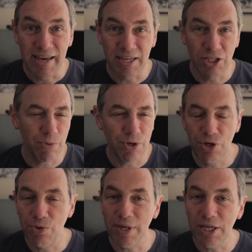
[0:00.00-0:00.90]
into a
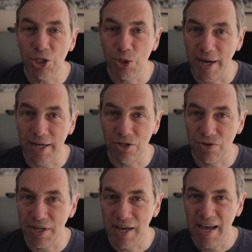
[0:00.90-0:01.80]
new issue
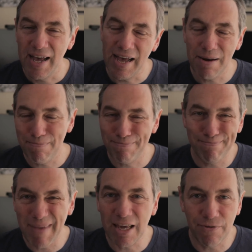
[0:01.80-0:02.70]
entry and
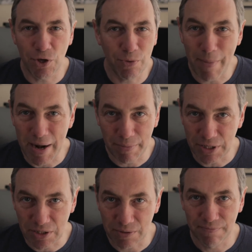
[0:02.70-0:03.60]
make a few amendments.